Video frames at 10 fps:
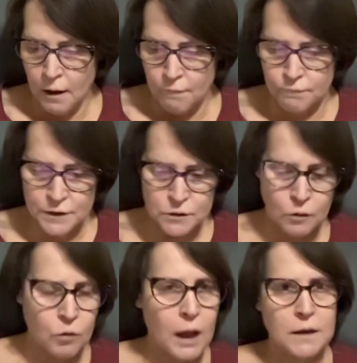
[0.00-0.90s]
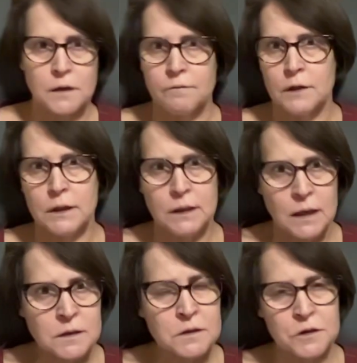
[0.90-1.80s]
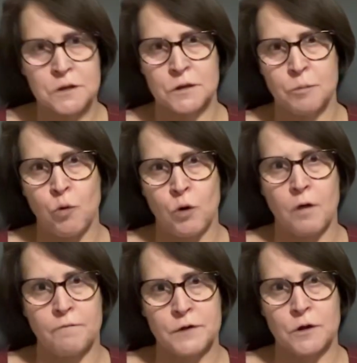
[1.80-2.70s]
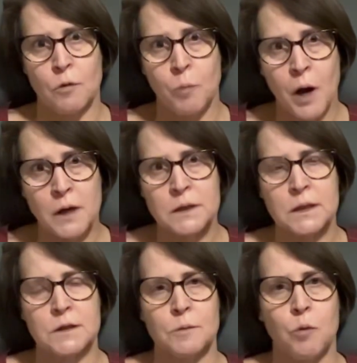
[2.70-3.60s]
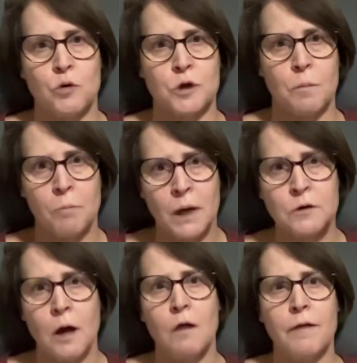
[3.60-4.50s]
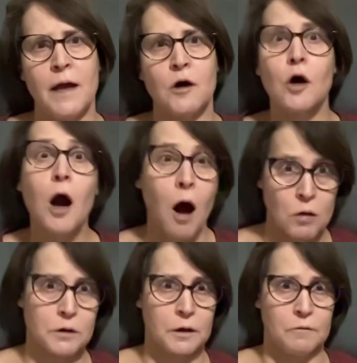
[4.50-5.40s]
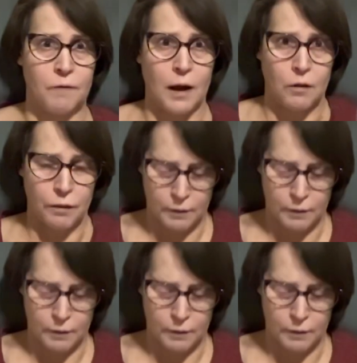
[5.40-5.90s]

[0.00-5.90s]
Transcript: Physical activity doesn't just support our physical bodies, it supports our mental health and our cognitive health.